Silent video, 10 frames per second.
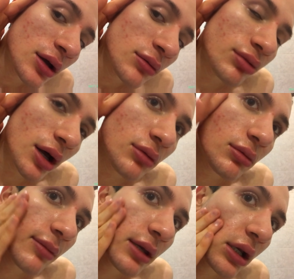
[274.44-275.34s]
But
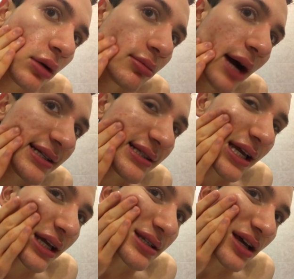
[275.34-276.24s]
I mean, my
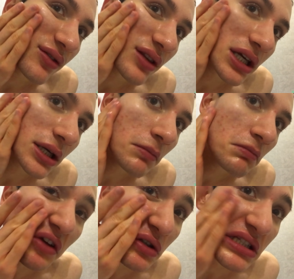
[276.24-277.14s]
skin definitely
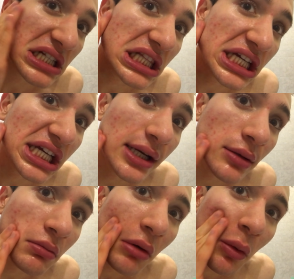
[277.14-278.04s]
feels
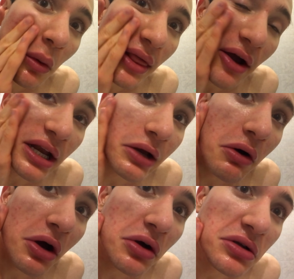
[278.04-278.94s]
clean, without any
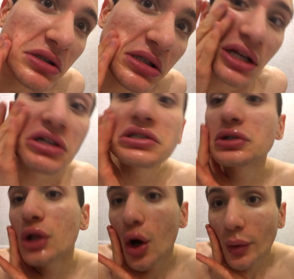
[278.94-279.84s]
oils, looks
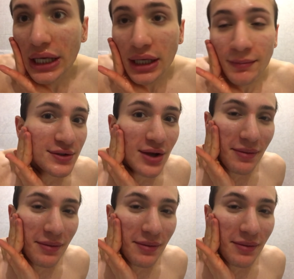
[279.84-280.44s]
glowy, so I'm